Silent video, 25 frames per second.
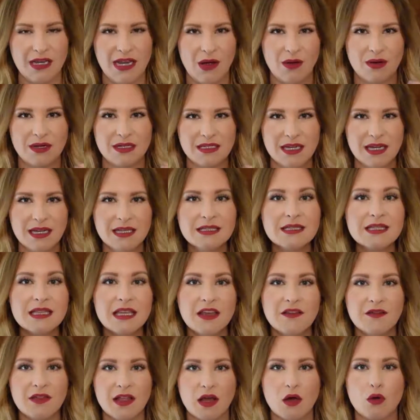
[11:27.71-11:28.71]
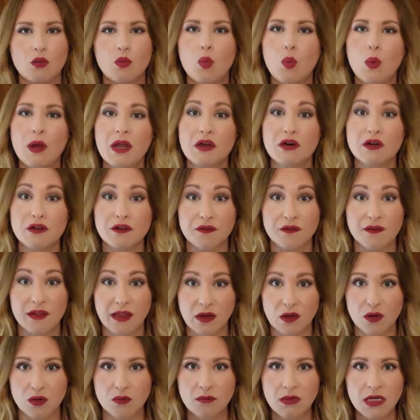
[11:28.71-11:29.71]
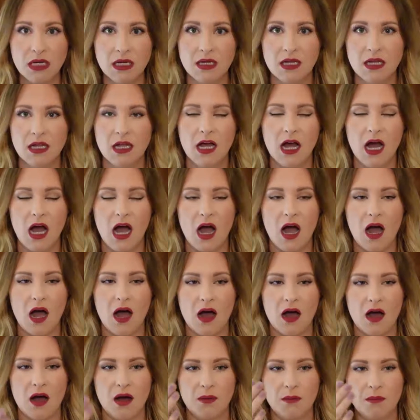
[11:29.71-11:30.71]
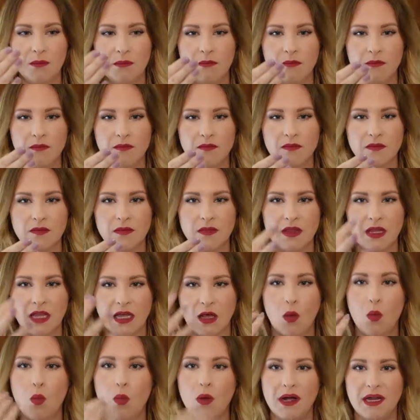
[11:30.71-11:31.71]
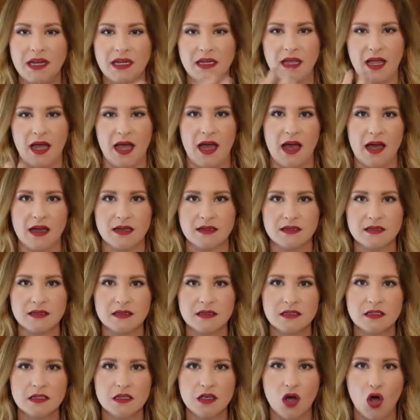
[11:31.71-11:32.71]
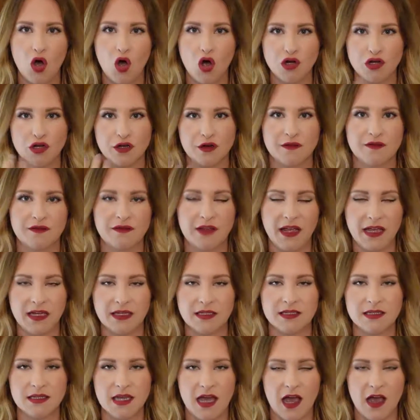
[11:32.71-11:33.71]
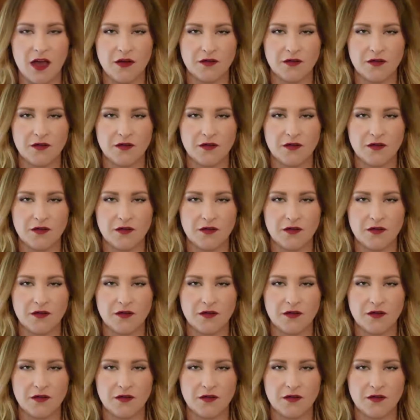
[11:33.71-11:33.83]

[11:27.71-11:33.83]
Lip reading: Now it does leave like a weird film, like a white cast on your face